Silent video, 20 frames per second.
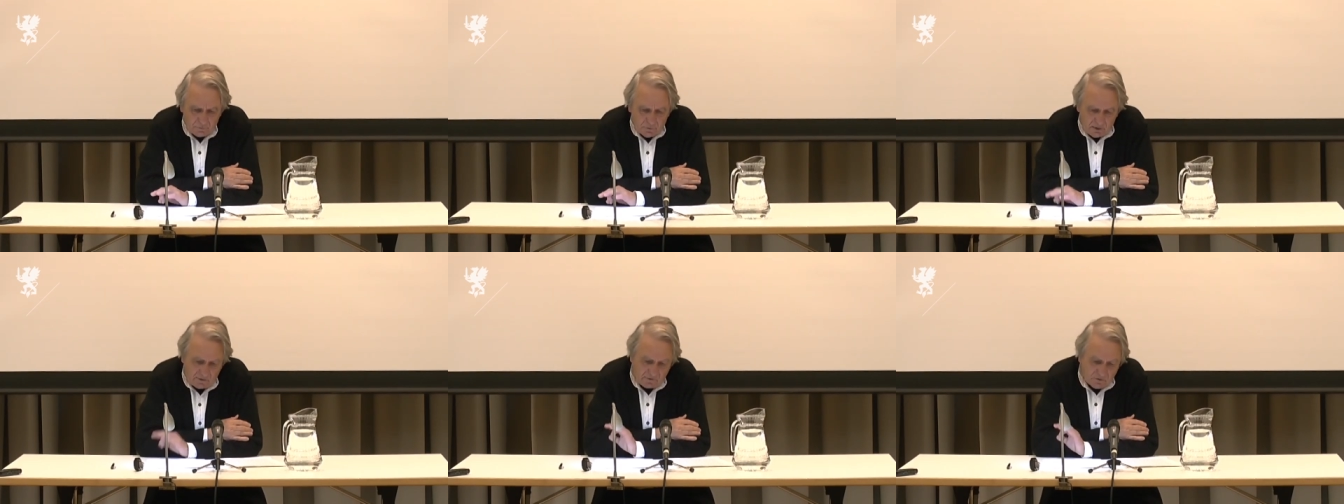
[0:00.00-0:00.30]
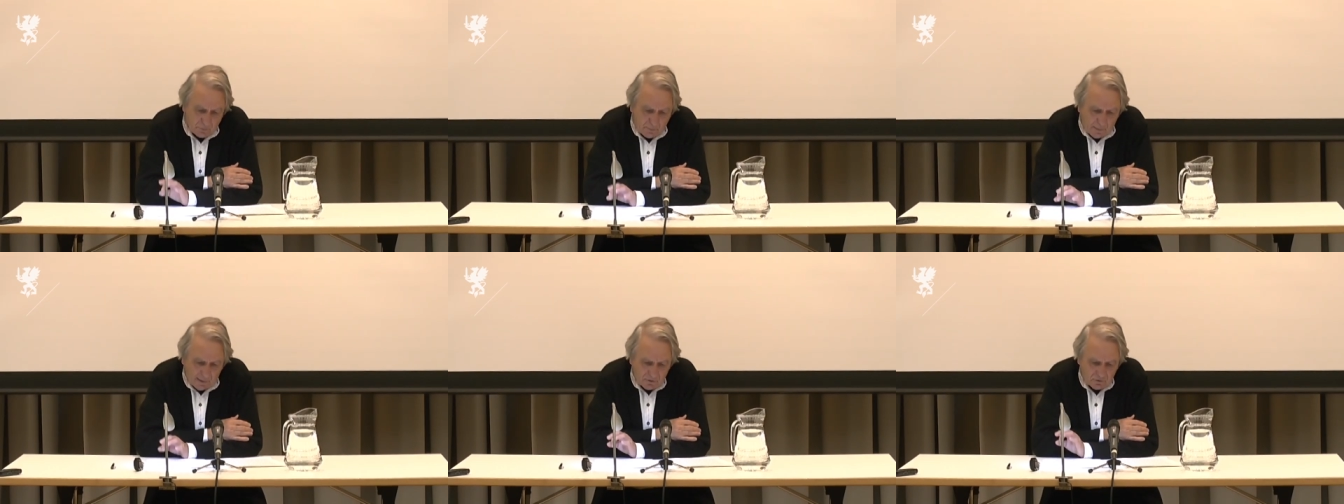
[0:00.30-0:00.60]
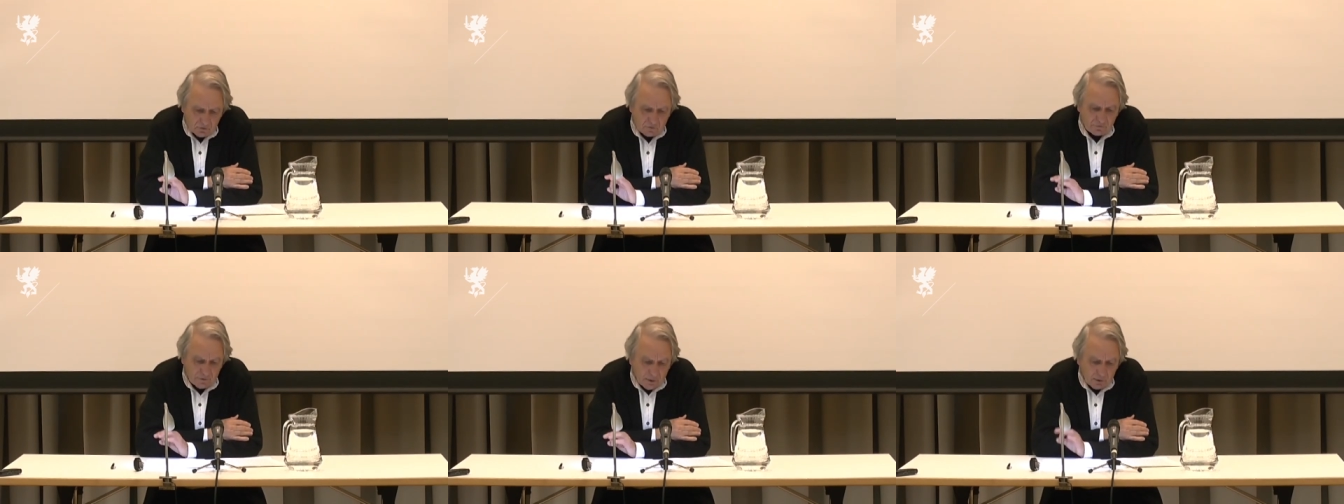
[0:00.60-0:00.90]
in spite
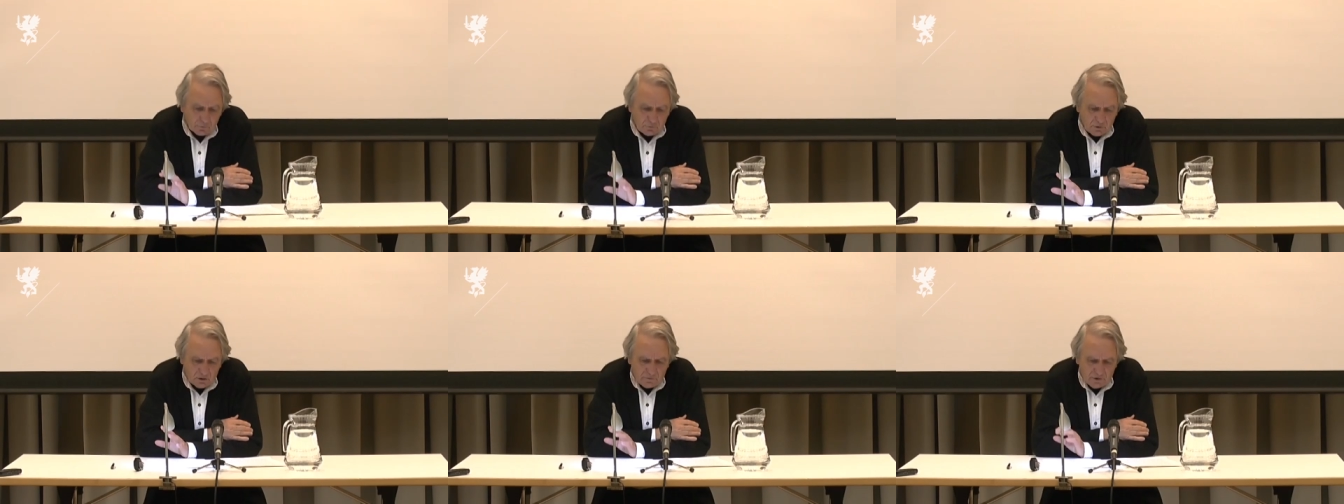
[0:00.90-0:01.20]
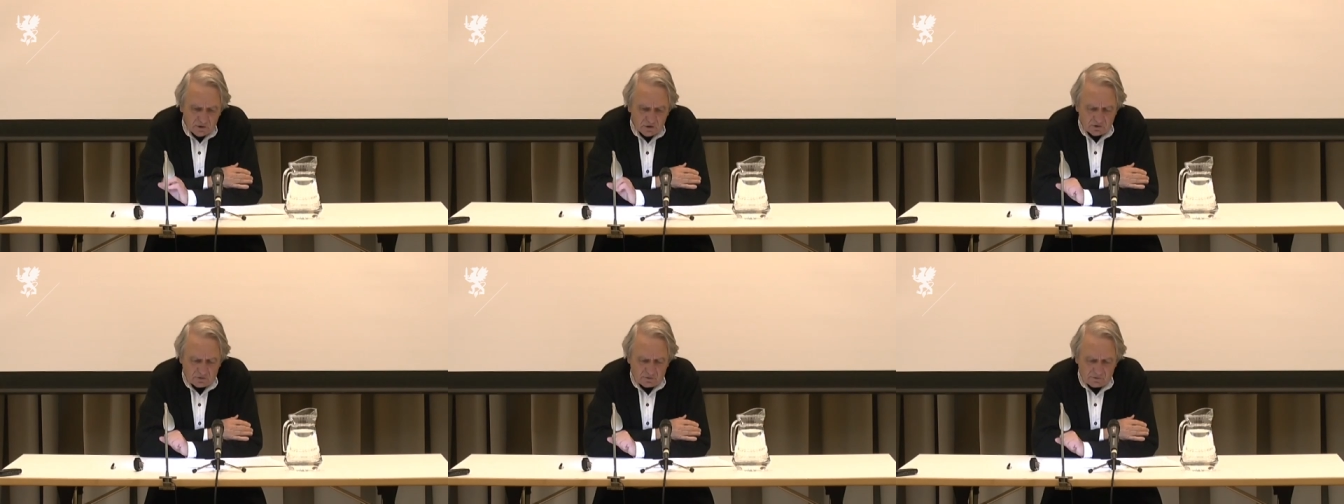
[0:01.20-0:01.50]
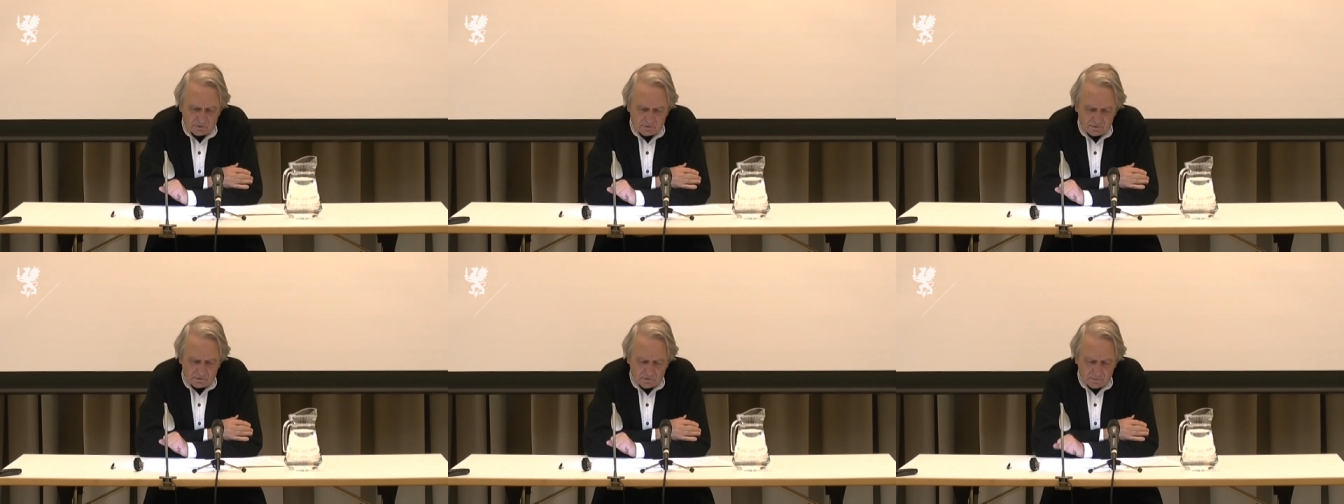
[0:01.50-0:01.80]
of their
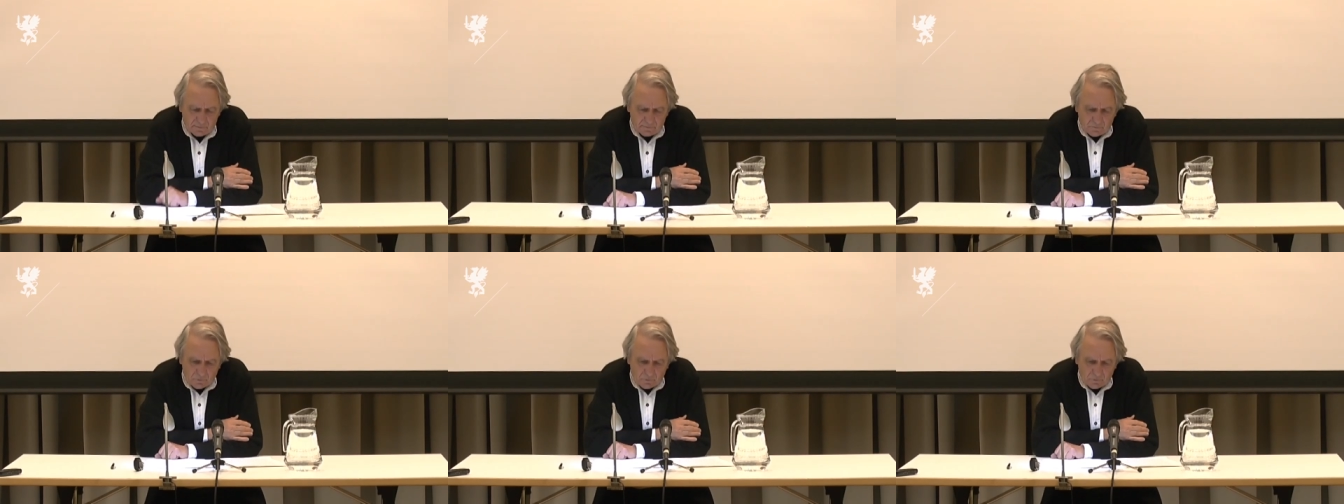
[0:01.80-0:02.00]
divergences.